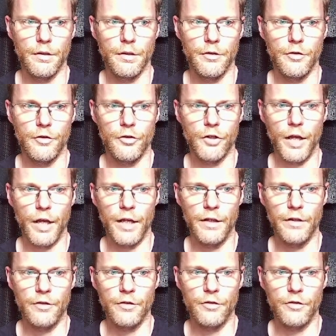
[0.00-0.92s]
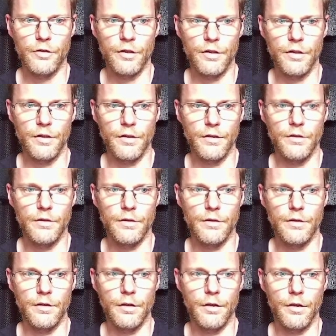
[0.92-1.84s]
change the
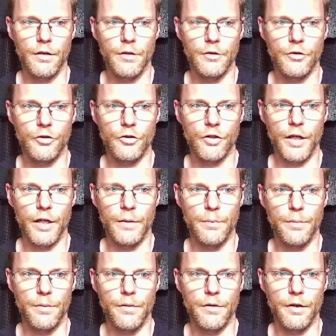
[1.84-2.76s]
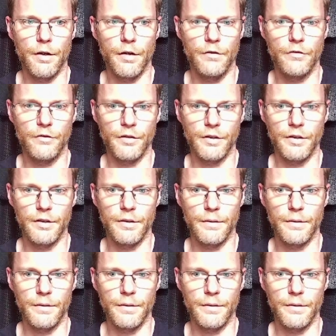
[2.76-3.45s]
shape of the